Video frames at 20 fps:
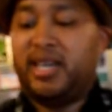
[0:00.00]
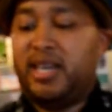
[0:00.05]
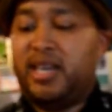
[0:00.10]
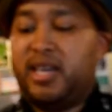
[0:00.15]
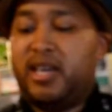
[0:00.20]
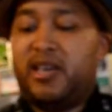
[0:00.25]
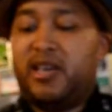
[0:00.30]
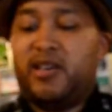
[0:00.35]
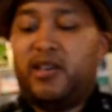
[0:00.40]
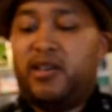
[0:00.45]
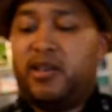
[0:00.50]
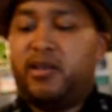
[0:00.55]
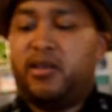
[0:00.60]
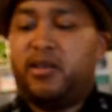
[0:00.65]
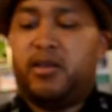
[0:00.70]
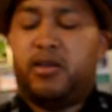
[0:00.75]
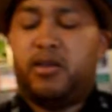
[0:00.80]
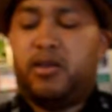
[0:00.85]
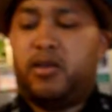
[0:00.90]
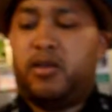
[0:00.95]

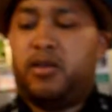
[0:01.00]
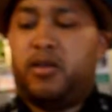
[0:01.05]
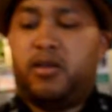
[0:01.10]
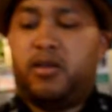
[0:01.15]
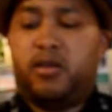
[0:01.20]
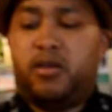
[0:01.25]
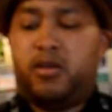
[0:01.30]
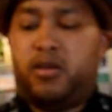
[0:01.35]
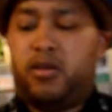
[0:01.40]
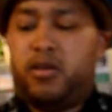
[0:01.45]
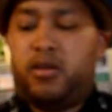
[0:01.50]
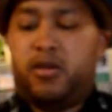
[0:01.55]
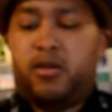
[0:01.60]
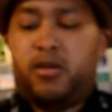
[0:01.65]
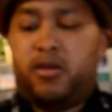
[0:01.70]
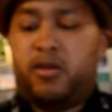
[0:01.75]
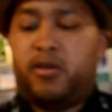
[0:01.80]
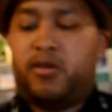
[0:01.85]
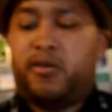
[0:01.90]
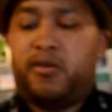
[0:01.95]

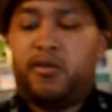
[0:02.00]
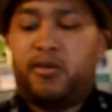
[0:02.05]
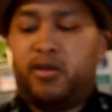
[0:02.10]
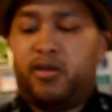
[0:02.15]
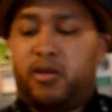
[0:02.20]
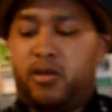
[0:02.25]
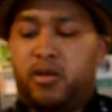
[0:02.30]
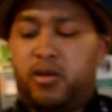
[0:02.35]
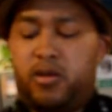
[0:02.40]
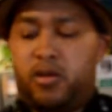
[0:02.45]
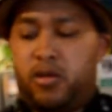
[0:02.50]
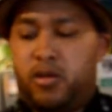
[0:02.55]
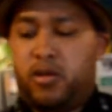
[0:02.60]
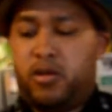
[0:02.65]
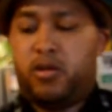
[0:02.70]
No one is speaking in this clip.